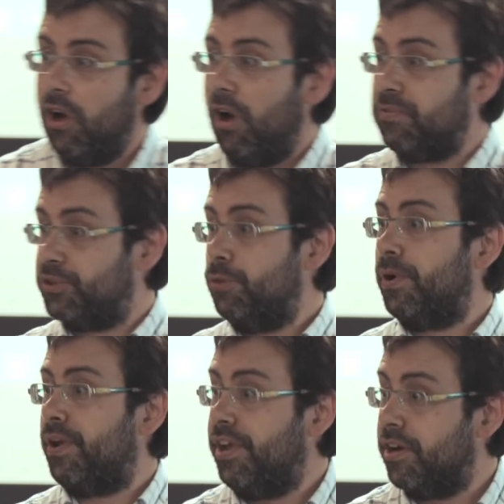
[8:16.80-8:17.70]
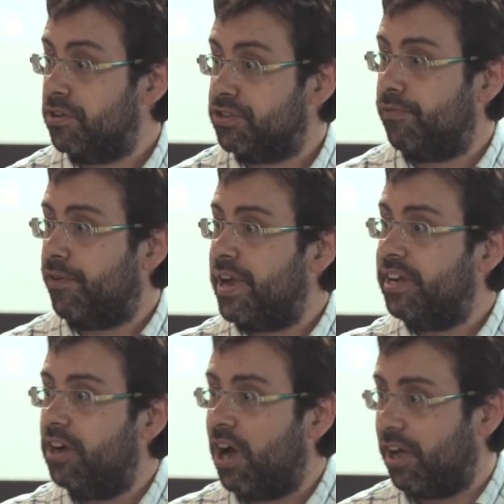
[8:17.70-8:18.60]
of superheroes, of
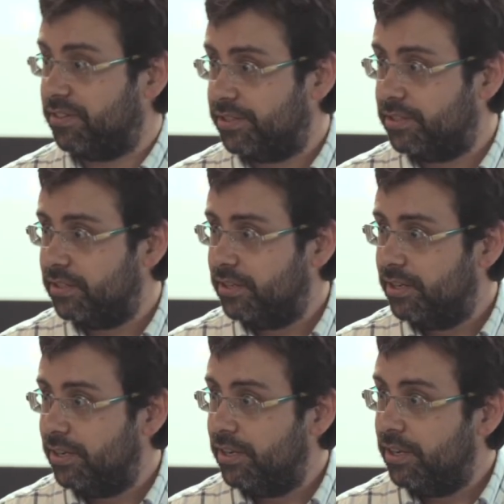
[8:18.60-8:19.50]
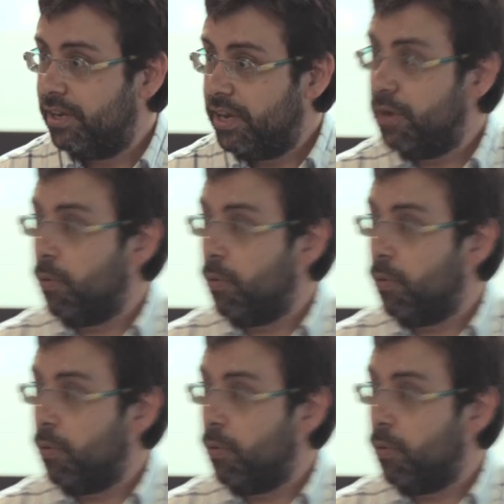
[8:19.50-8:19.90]
great gods, in